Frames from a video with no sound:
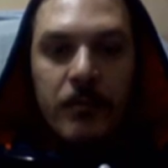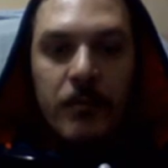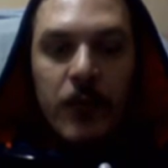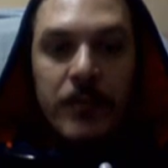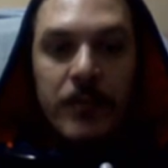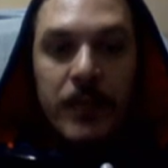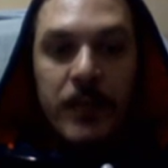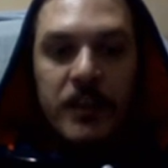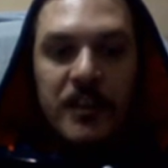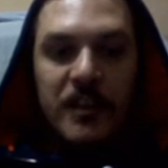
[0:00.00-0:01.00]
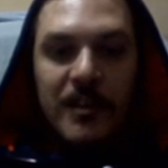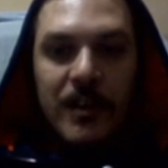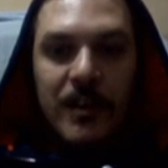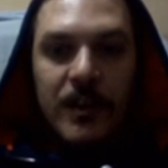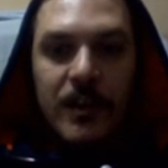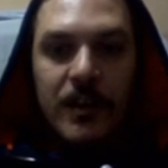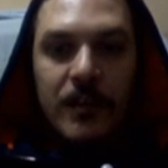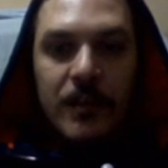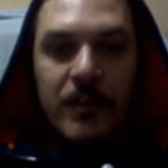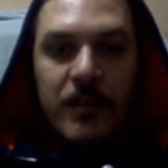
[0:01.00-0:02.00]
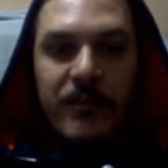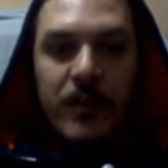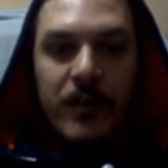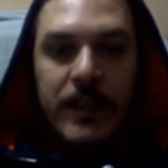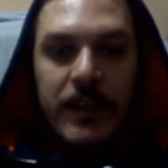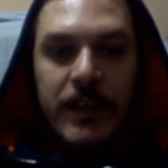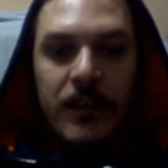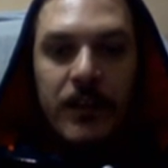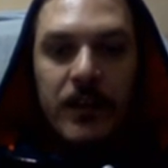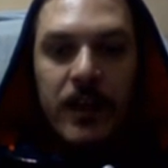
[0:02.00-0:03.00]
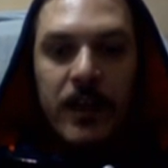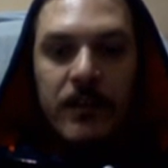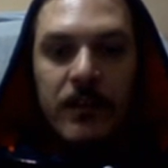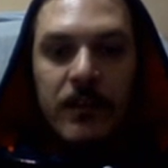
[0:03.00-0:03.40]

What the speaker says: white plays b4, attacking the knight.